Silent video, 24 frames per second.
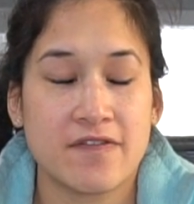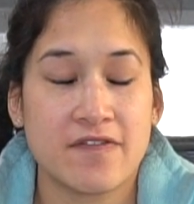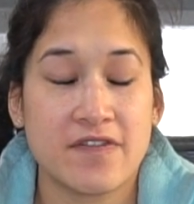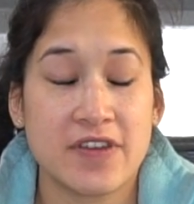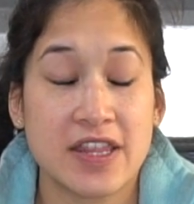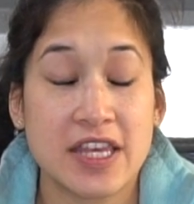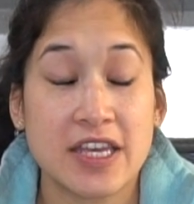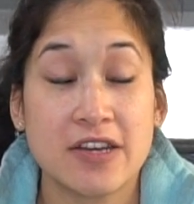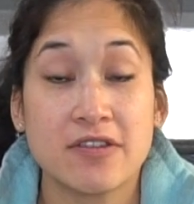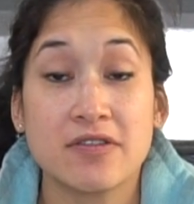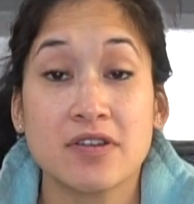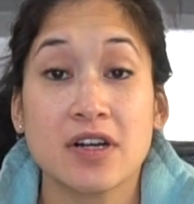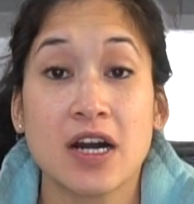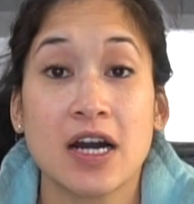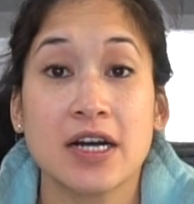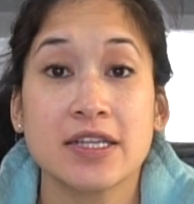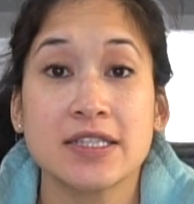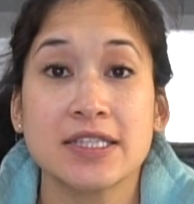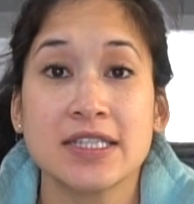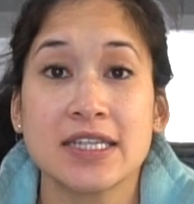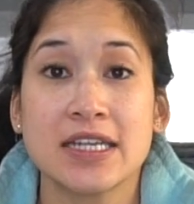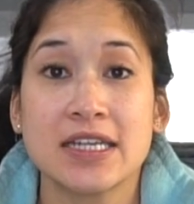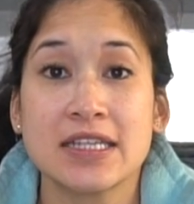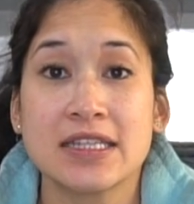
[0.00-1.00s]
video
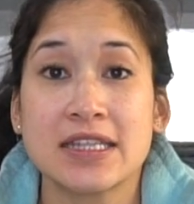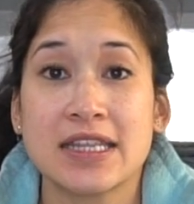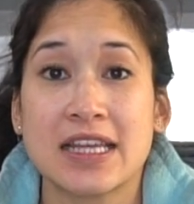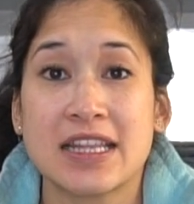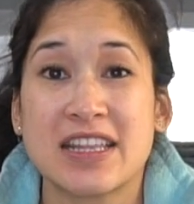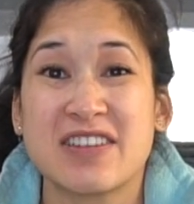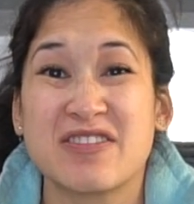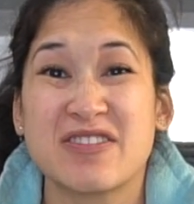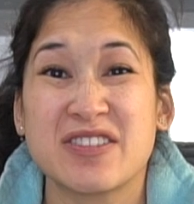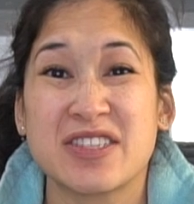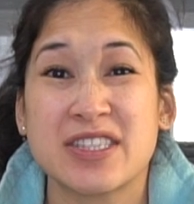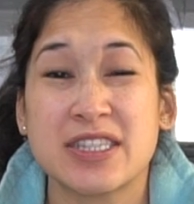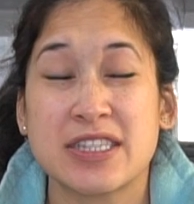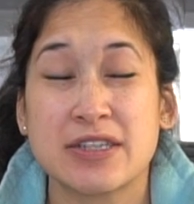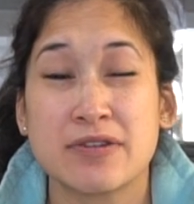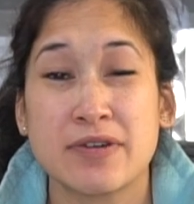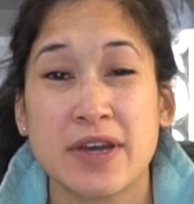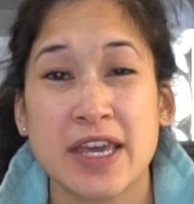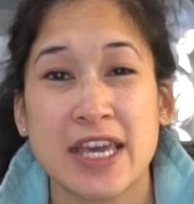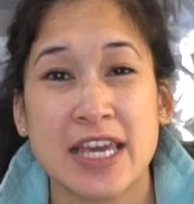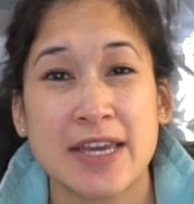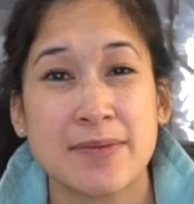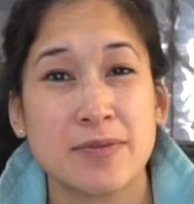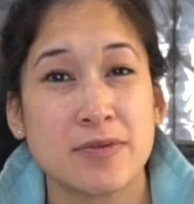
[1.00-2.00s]
content that I was
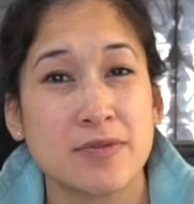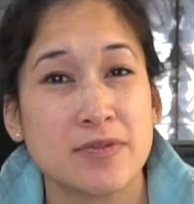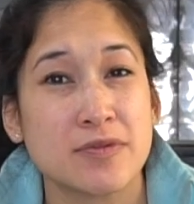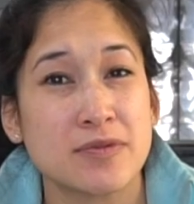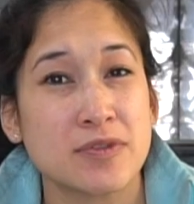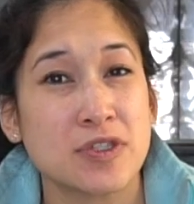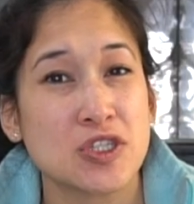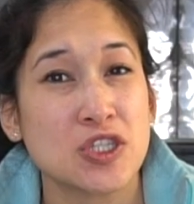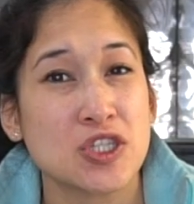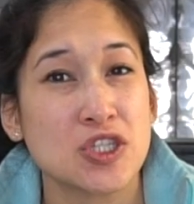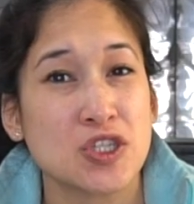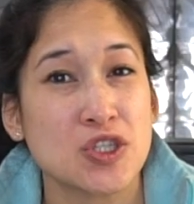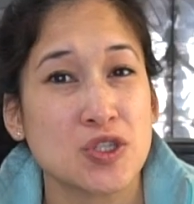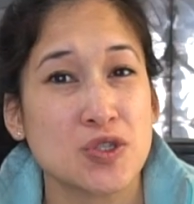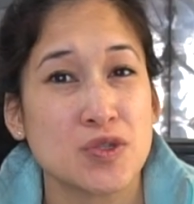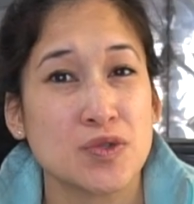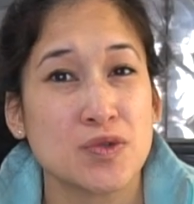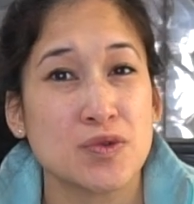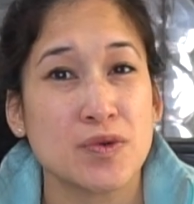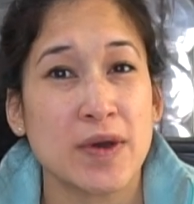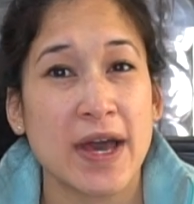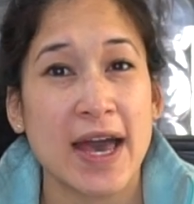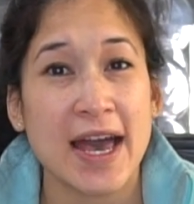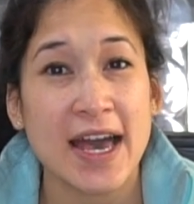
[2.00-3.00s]
still able
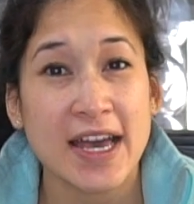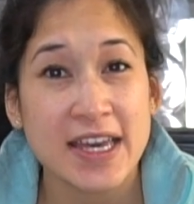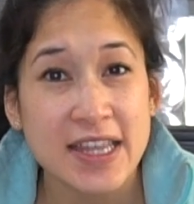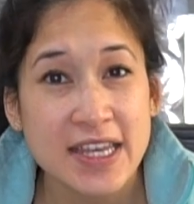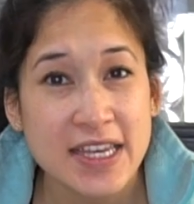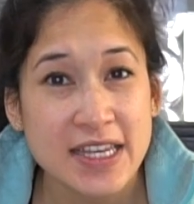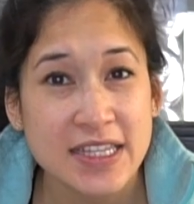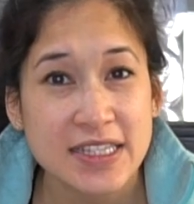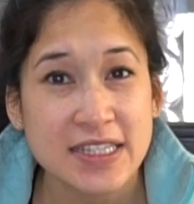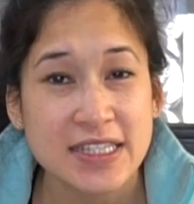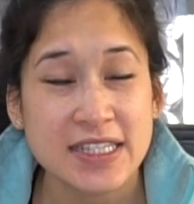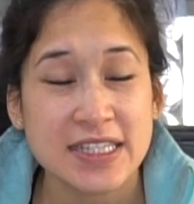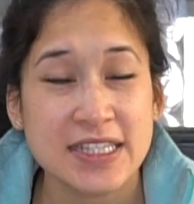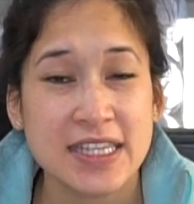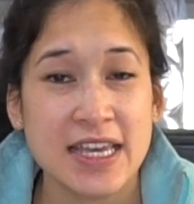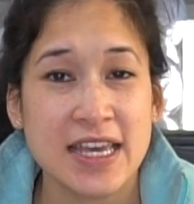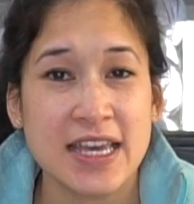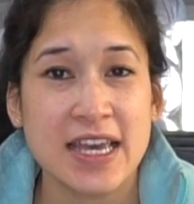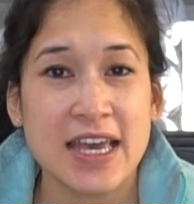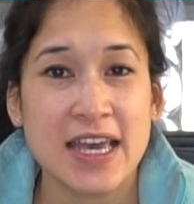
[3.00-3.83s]
to edit